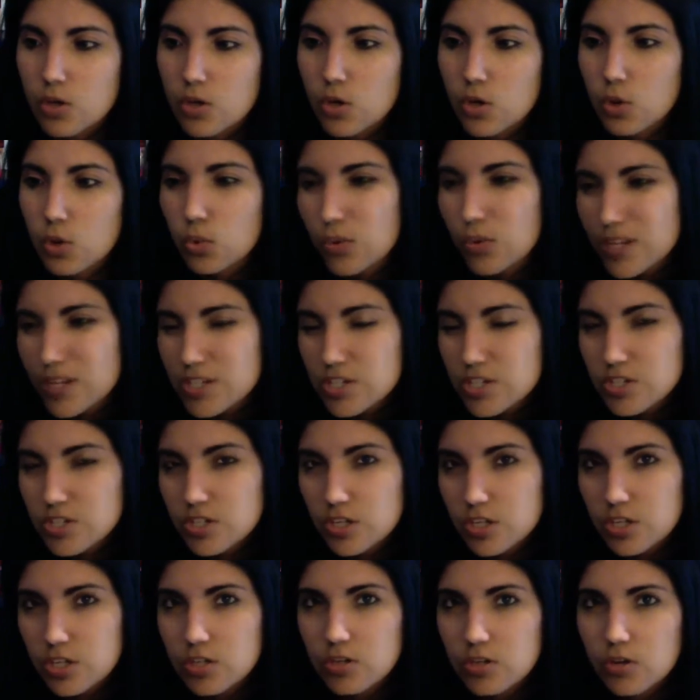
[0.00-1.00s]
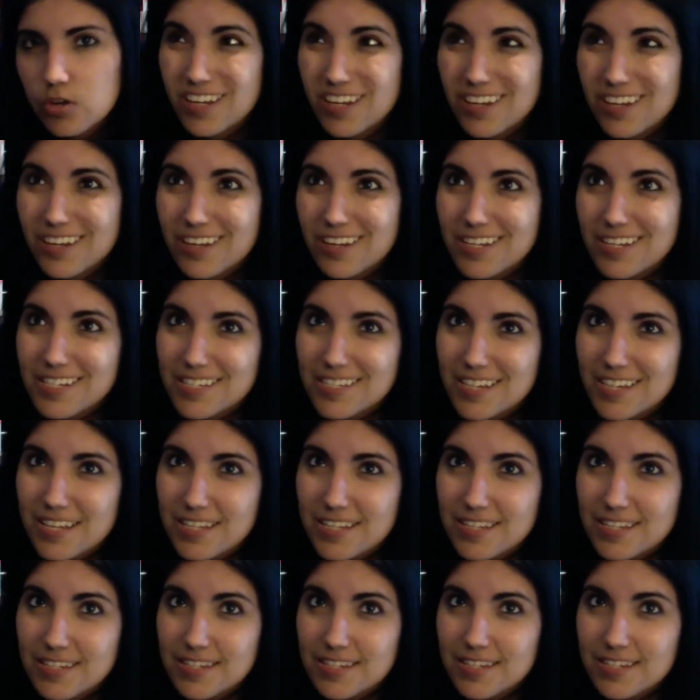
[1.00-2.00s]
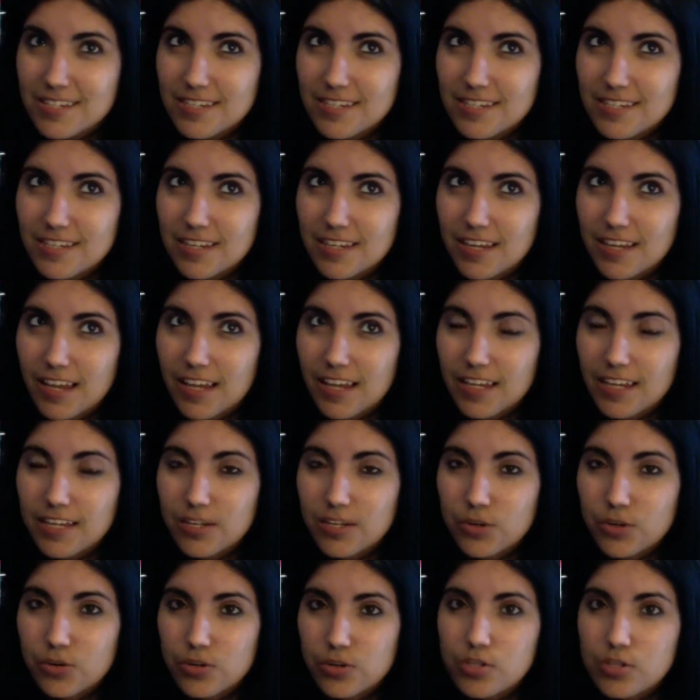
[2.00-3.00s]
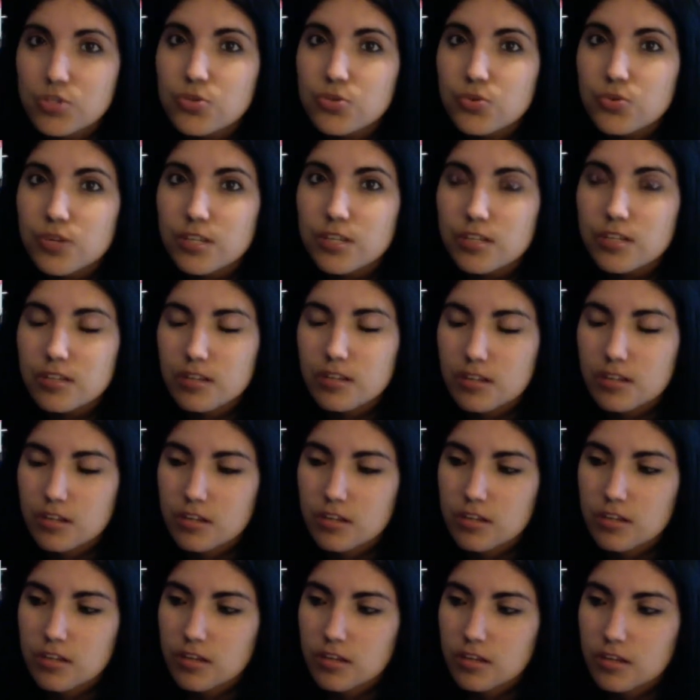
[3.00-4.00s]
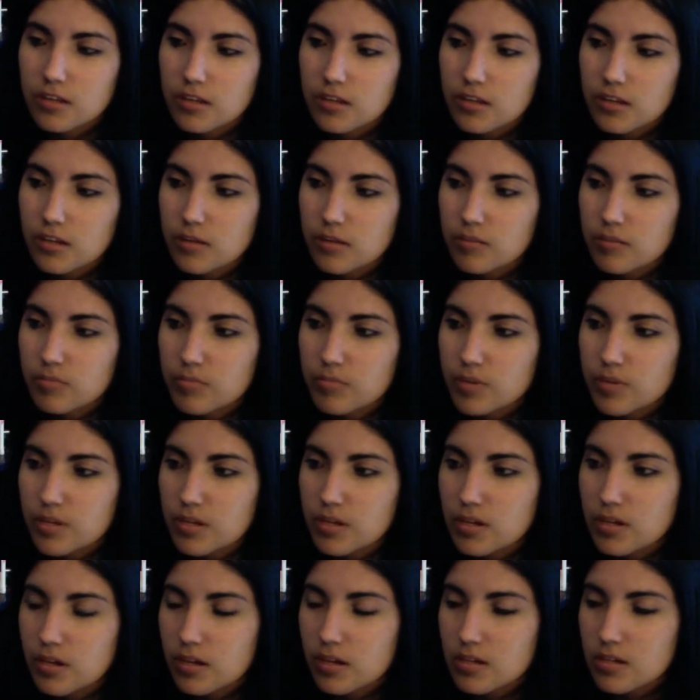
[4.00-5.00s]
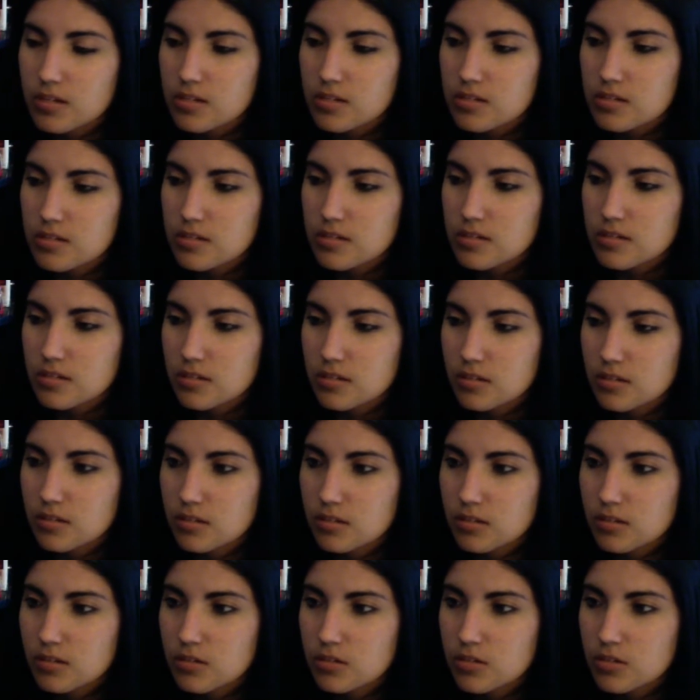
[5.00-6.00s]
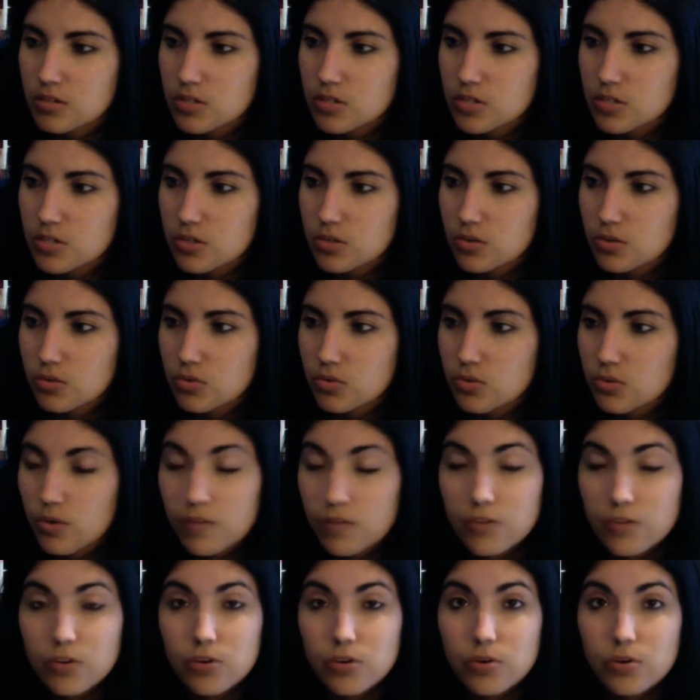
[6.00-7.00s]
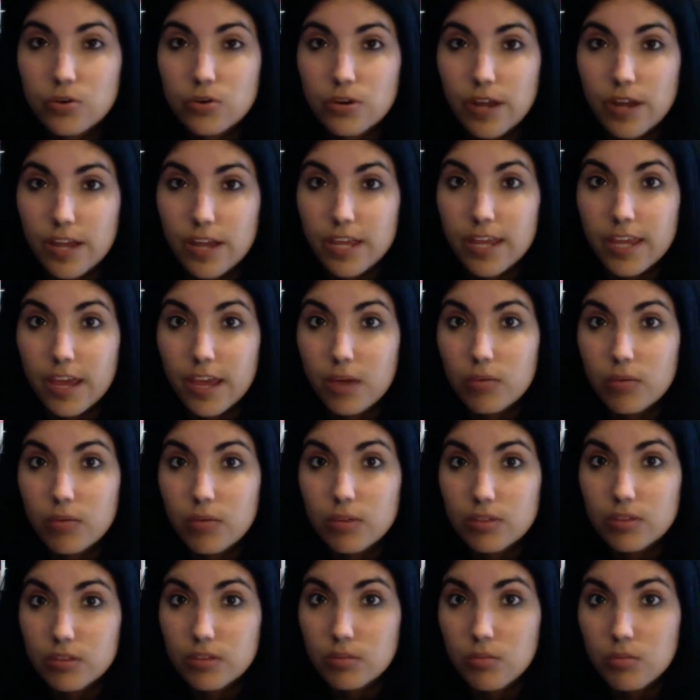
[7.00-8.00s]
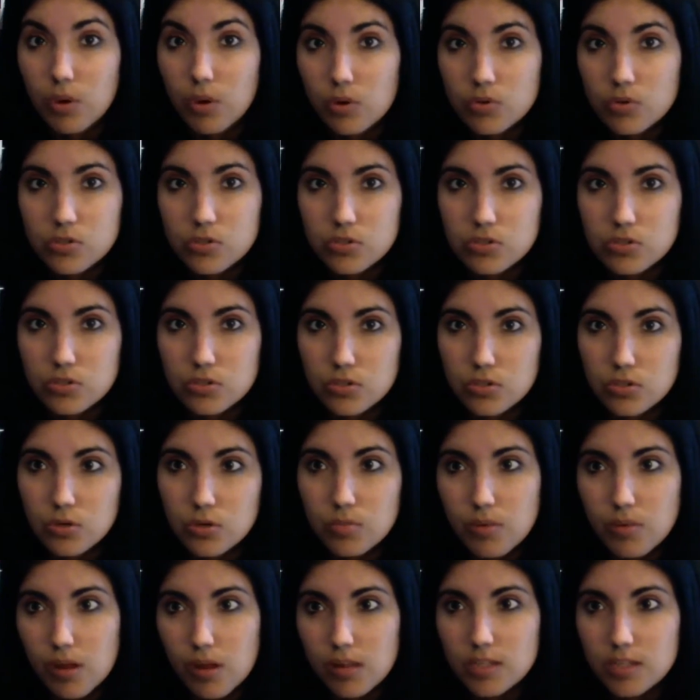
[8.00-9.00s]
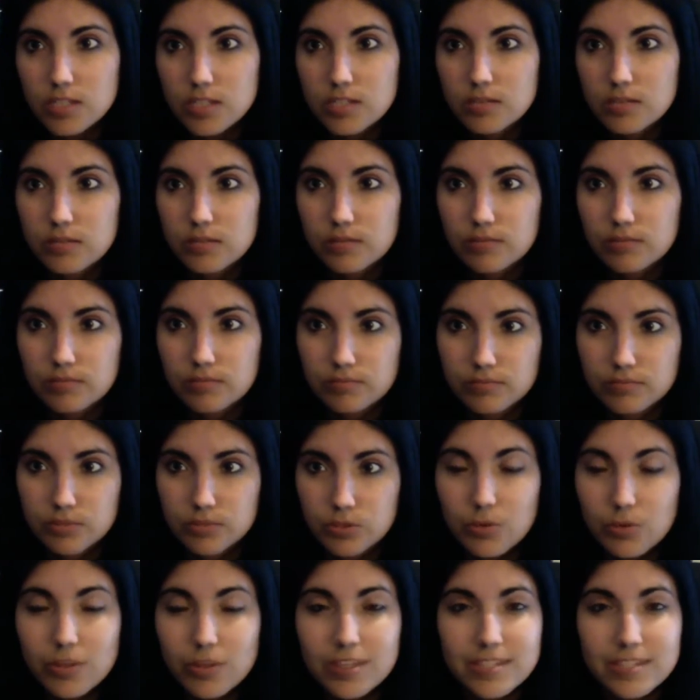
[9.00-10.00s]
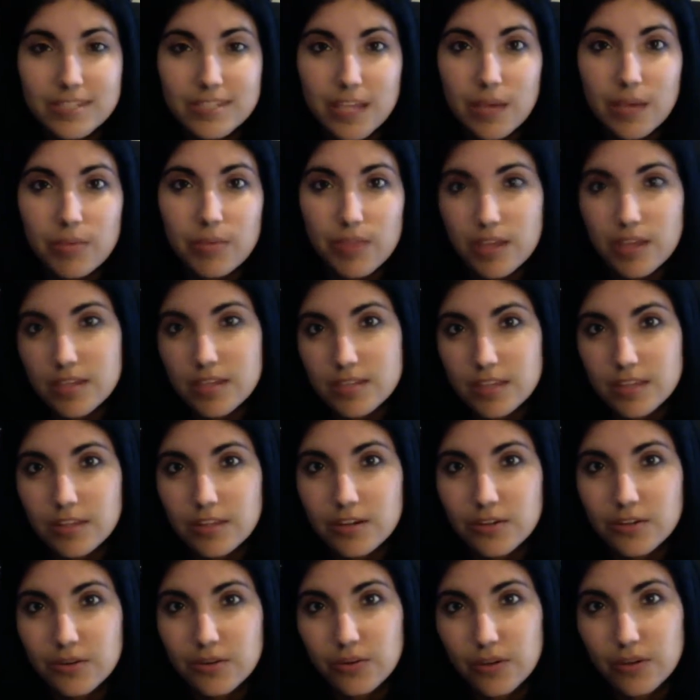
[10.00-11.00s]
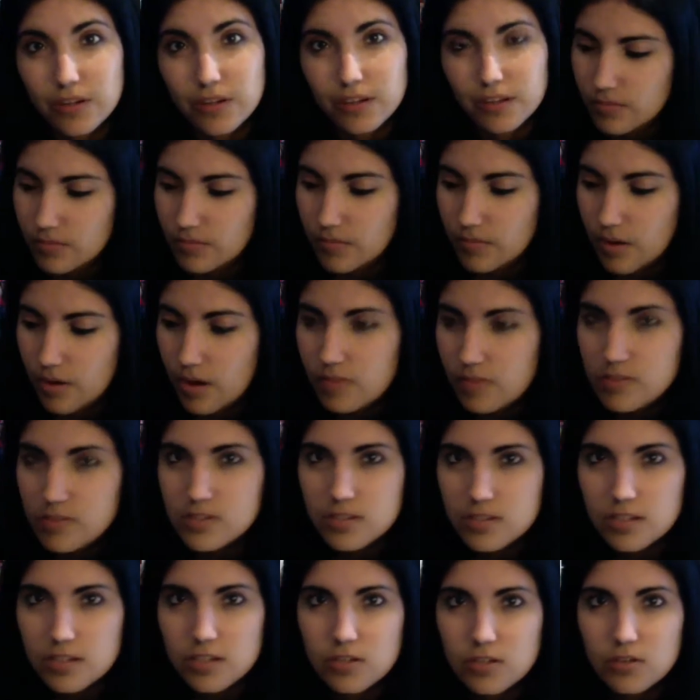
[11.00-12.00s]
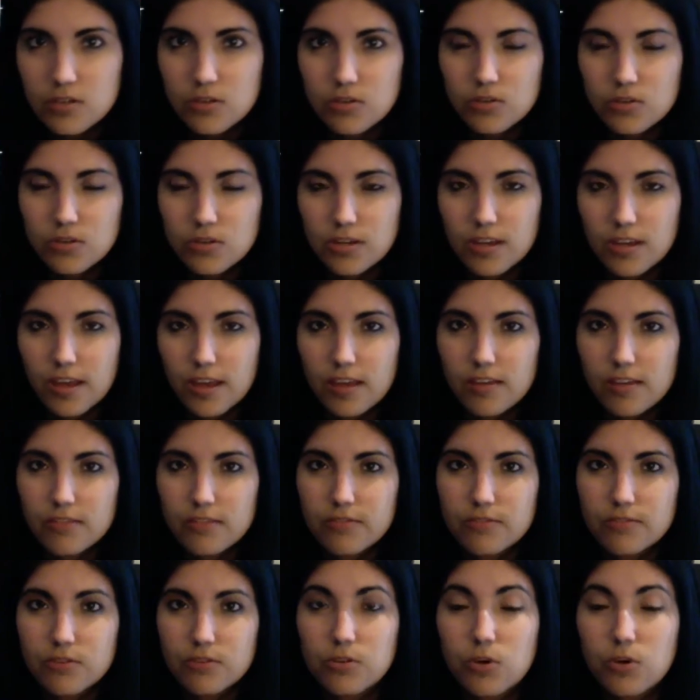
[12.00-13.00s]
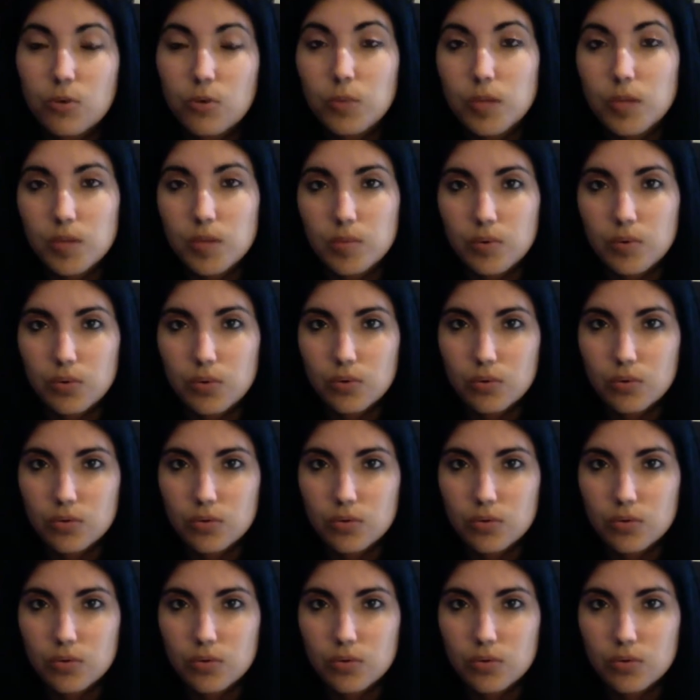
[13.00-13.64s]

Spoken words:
Which, in a sense, I can agree to it because, whoever you're hanging out with the most, you're probably doing the same things that they're doing. Obviously, you can have, people